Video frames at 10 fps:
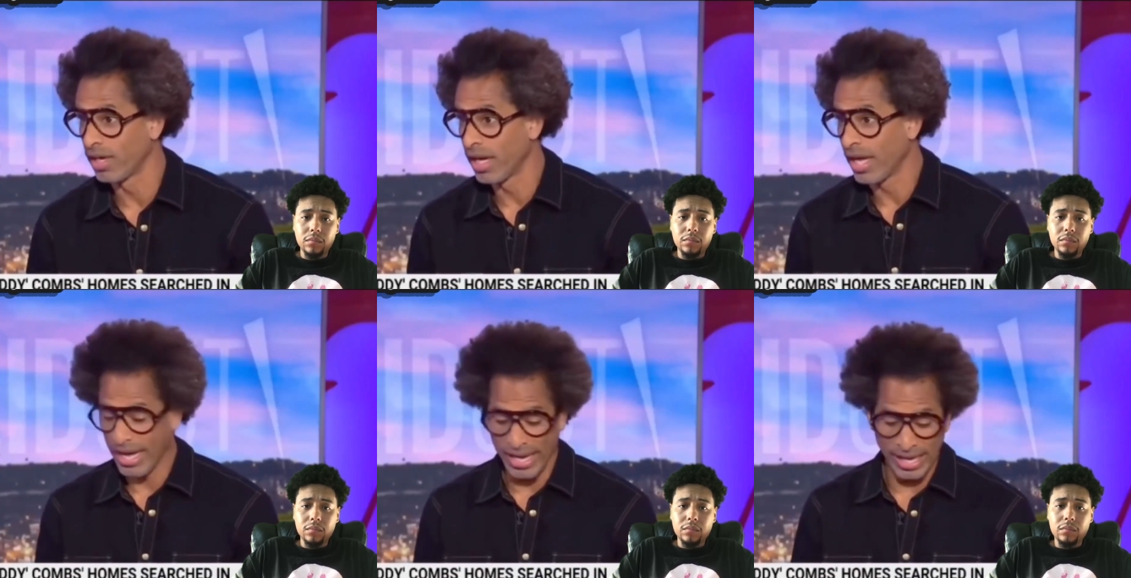
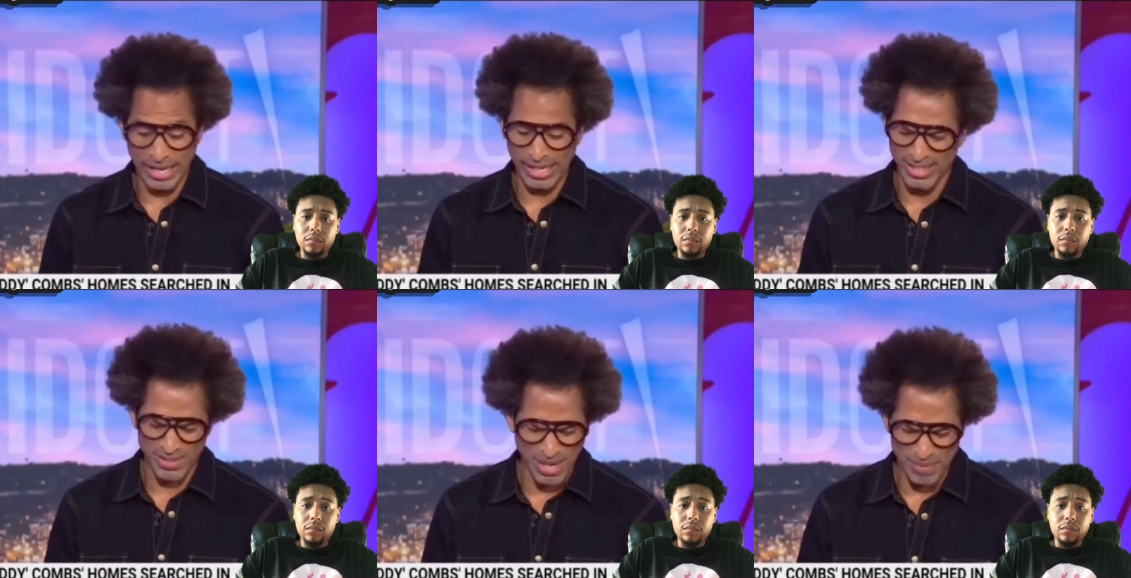Speaker 1: Yeah. And
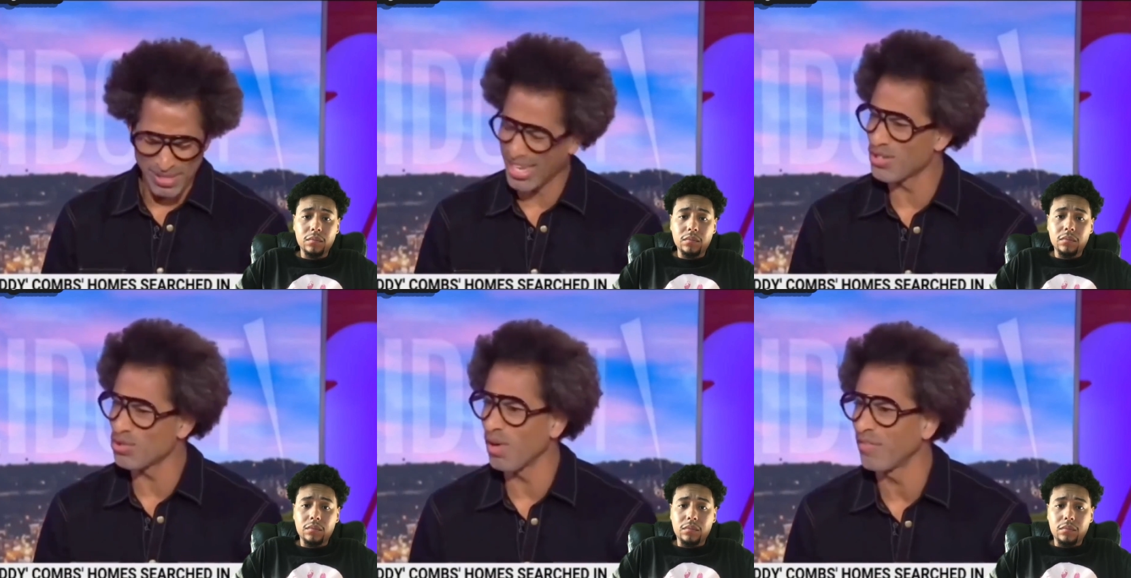this might have been
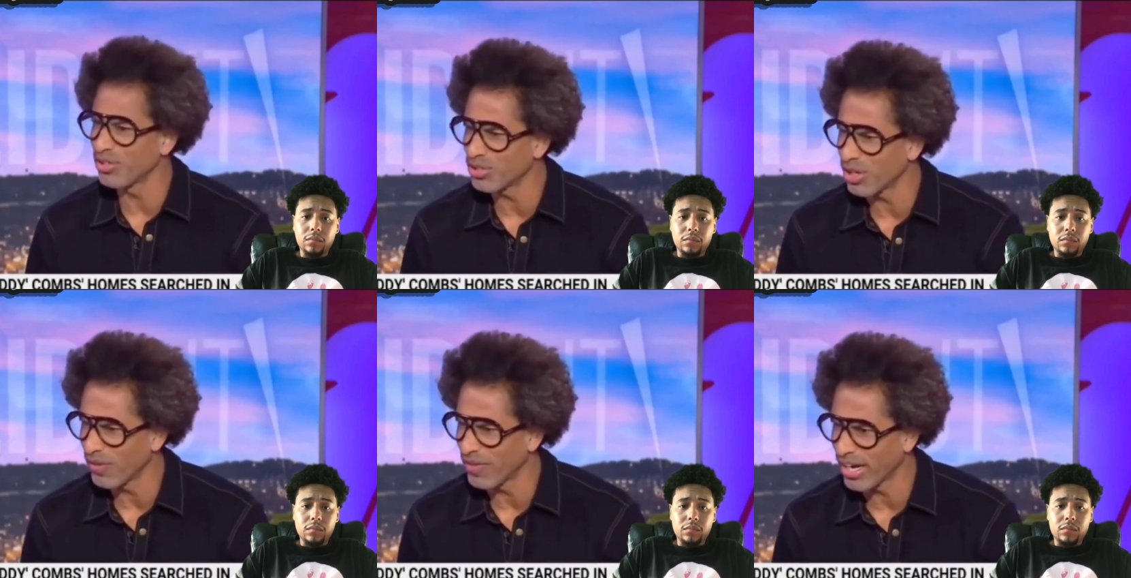10, 12 years
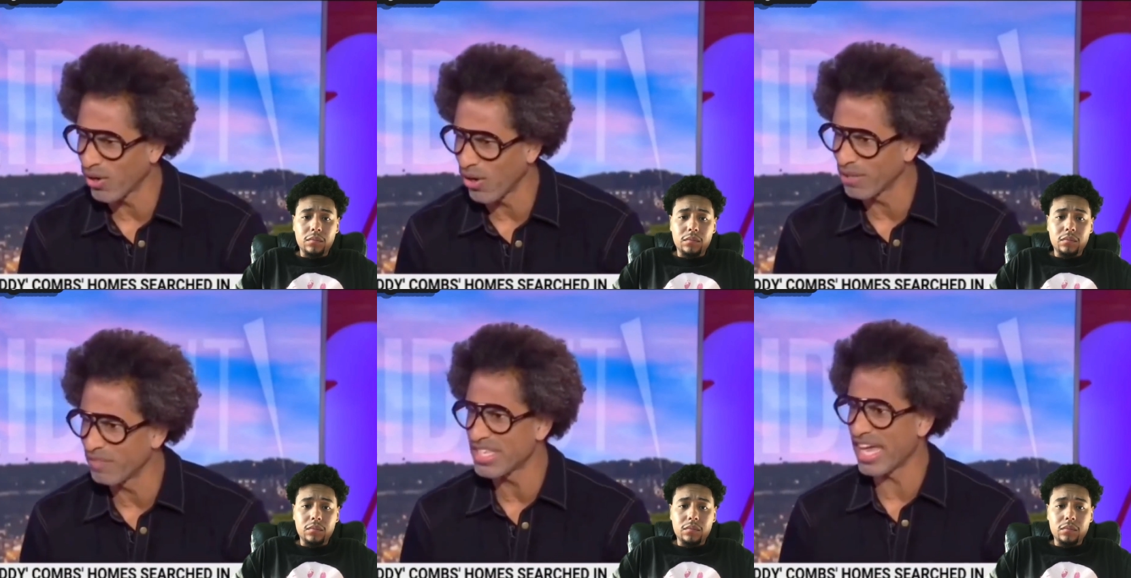ago that I called
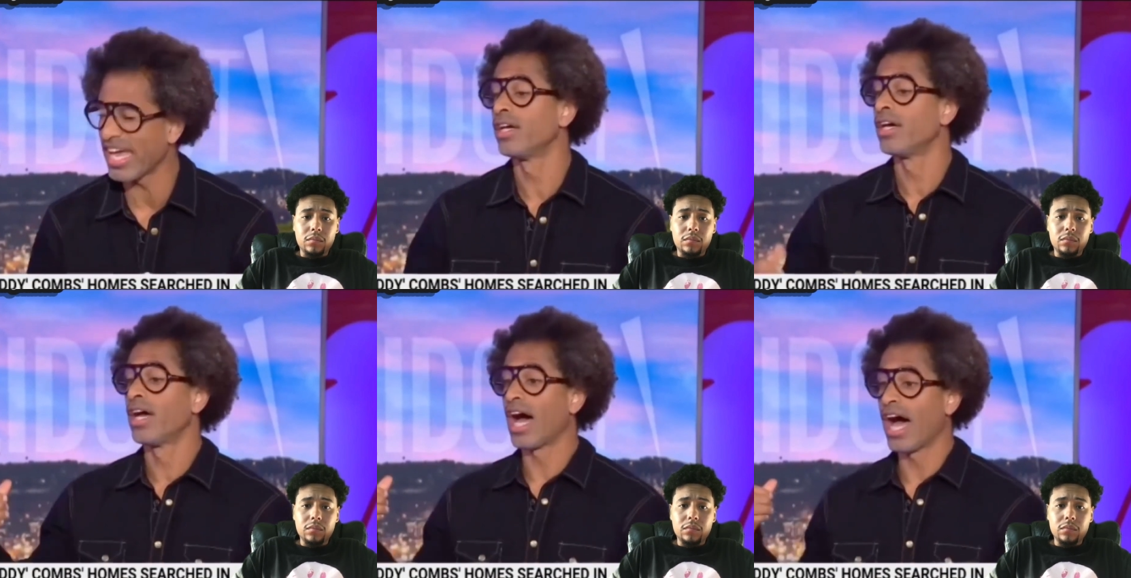him and say,
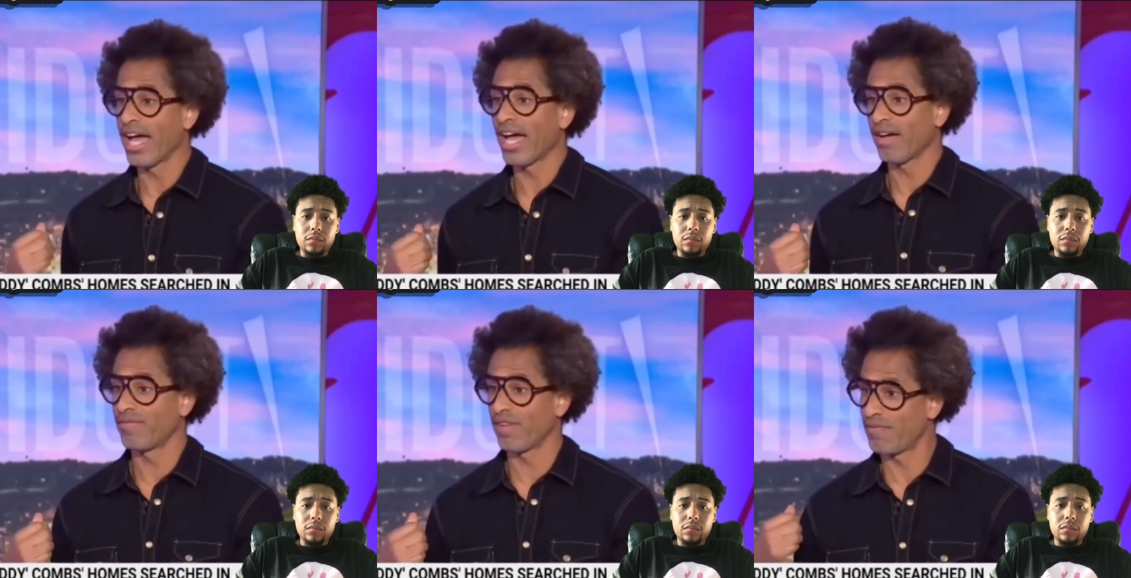I
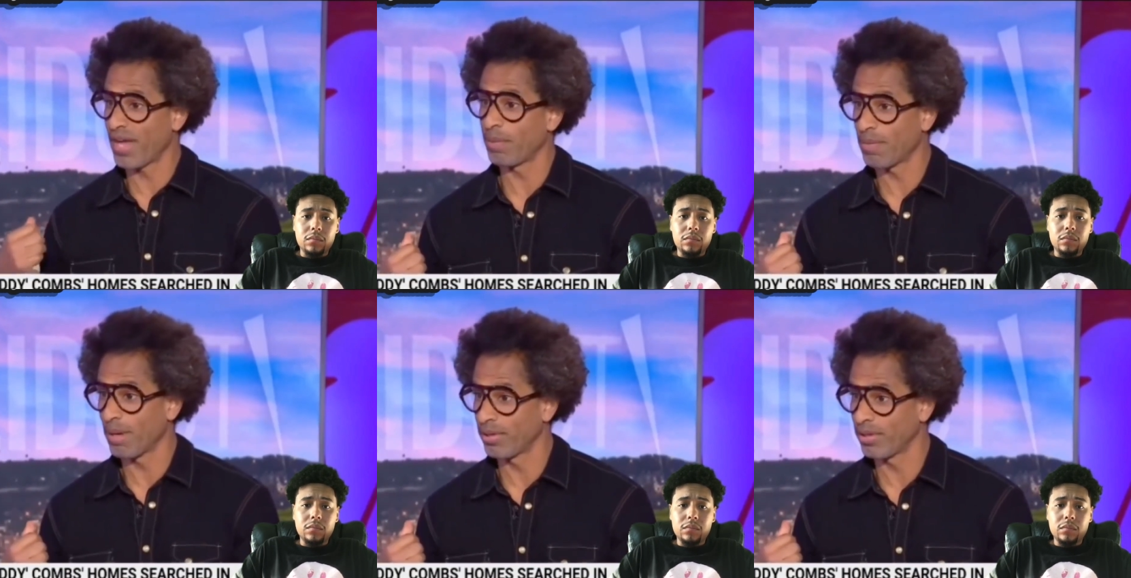have a family
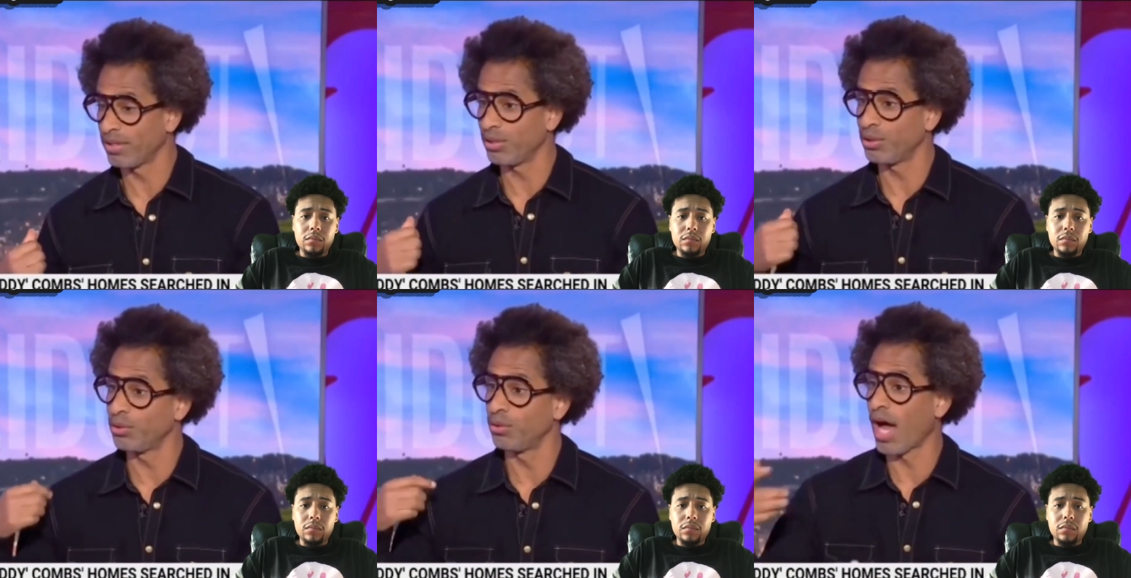member
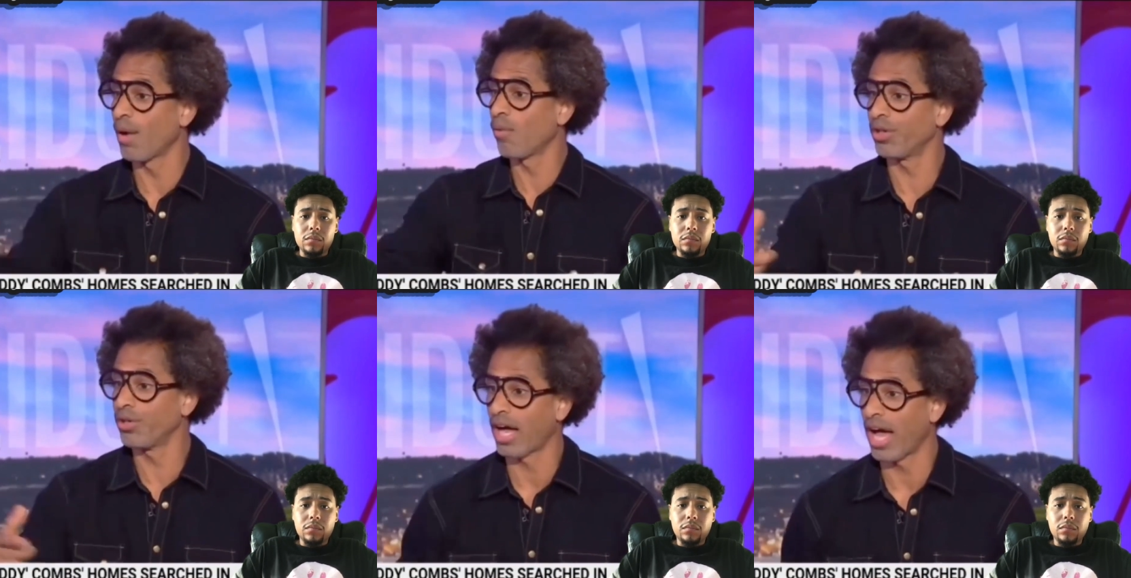who I
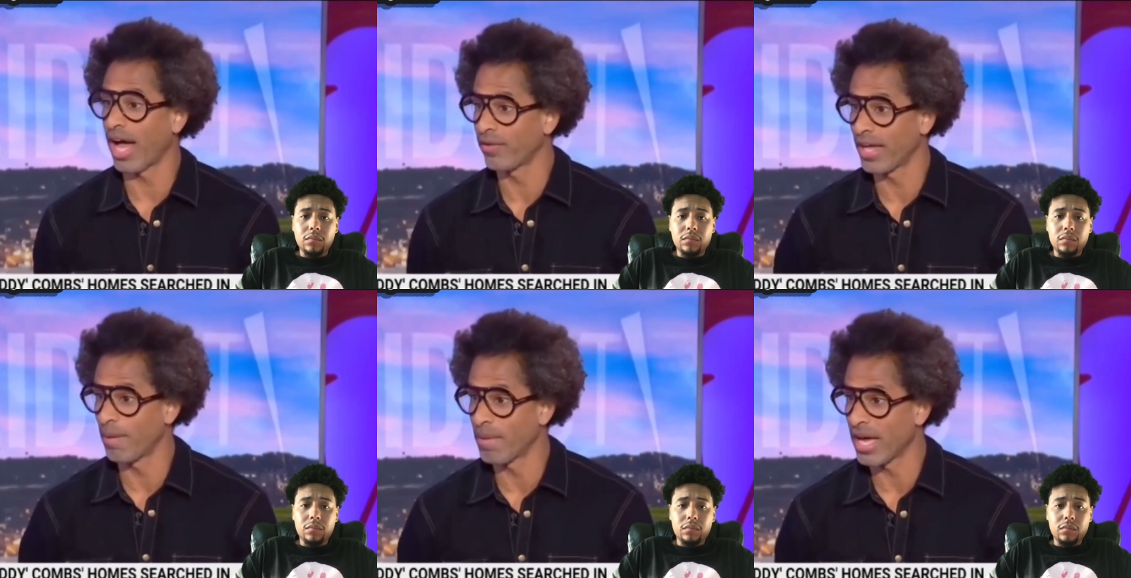want you to hire
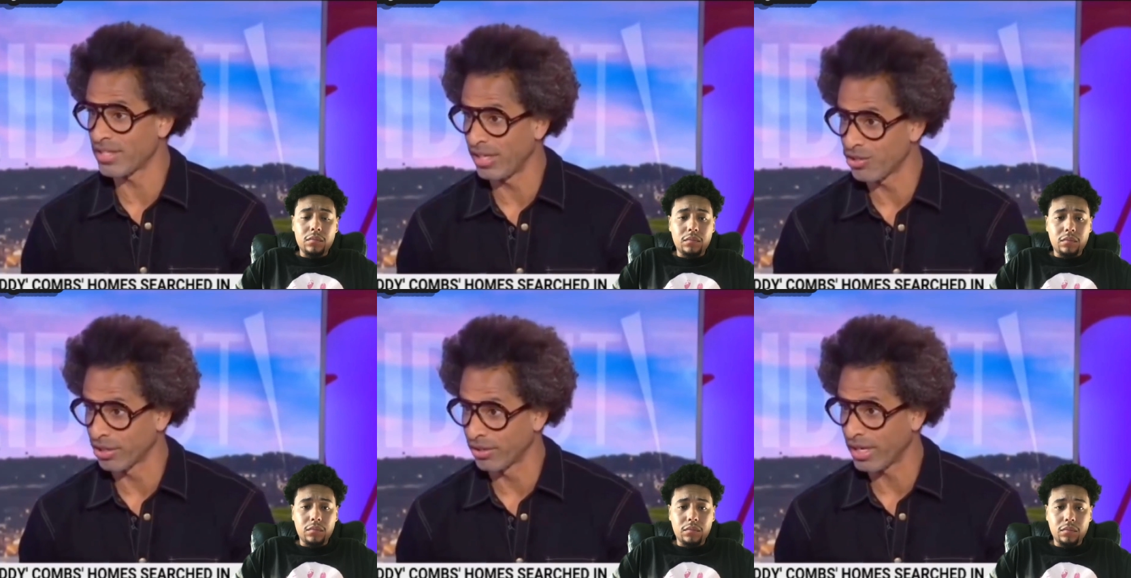them as an
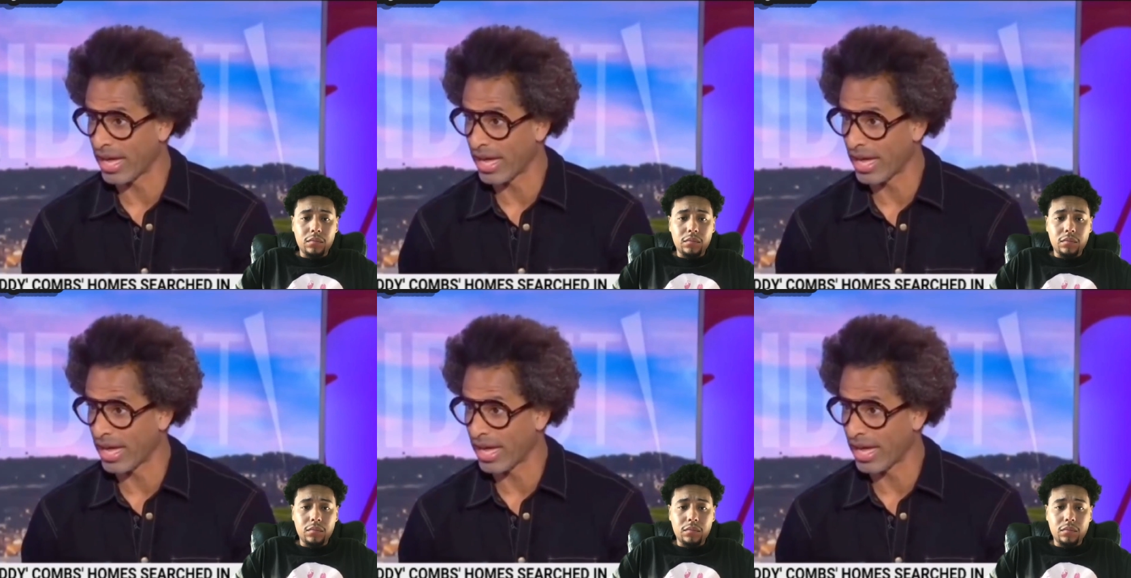intern."